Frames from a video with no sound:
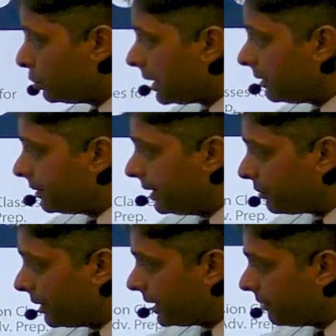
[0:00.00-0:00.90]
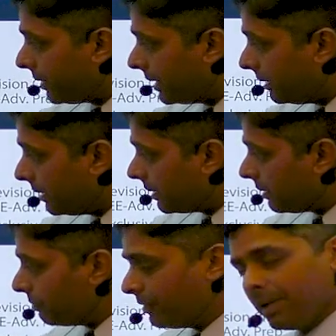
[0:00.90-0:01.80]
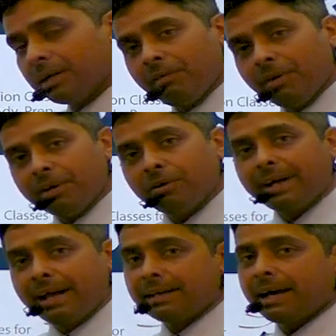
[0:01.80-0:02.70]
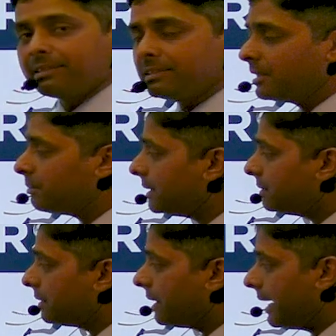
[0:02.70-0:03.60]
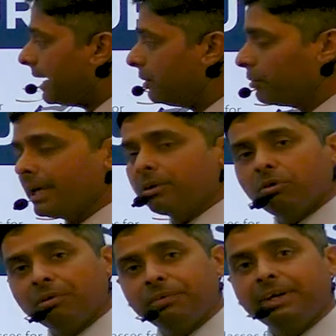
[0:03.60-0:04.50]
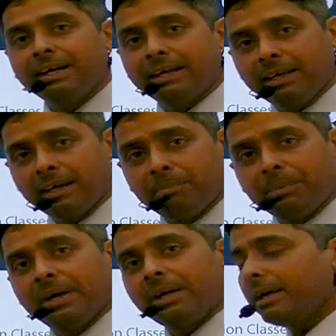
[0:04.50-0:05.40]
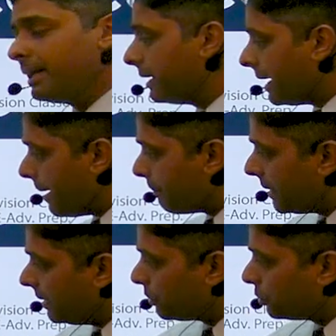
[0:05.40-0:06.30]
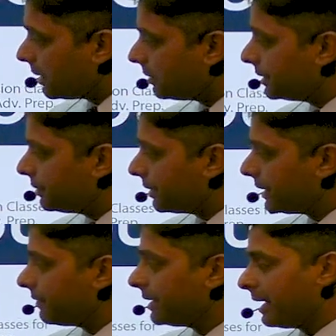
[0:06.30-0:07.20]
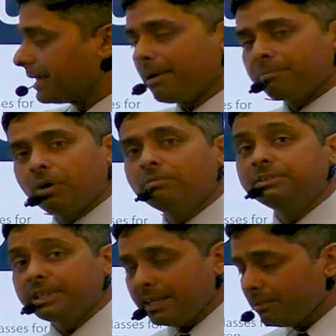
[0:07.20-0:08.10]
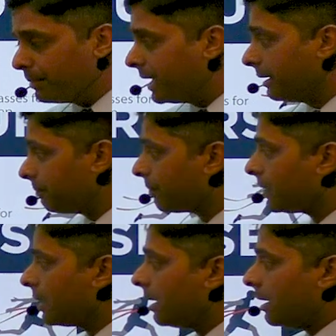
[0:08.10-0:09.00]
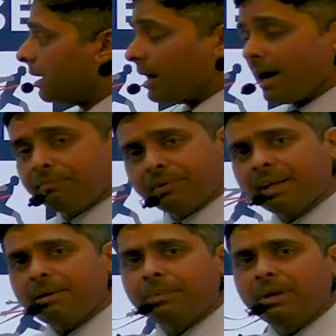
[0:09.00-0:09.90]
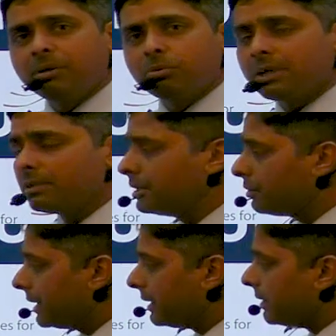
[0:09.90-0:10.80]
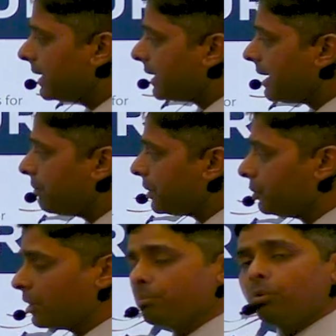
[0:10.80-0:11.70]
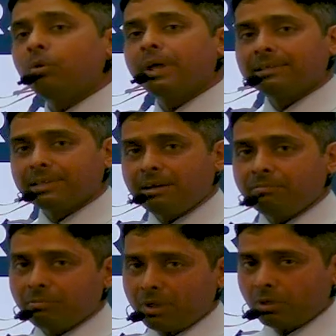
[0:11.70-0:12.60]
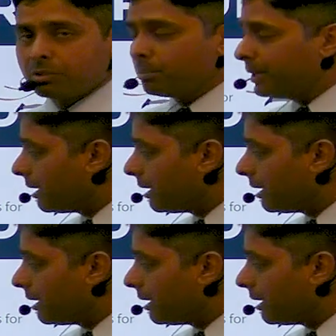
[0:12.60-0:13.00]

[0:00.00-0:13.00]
2021, we will cover your entire syllabus and you can confidently appear in April 2021 attempt of JEE Main. After April 2021 attempt, your board exam will also be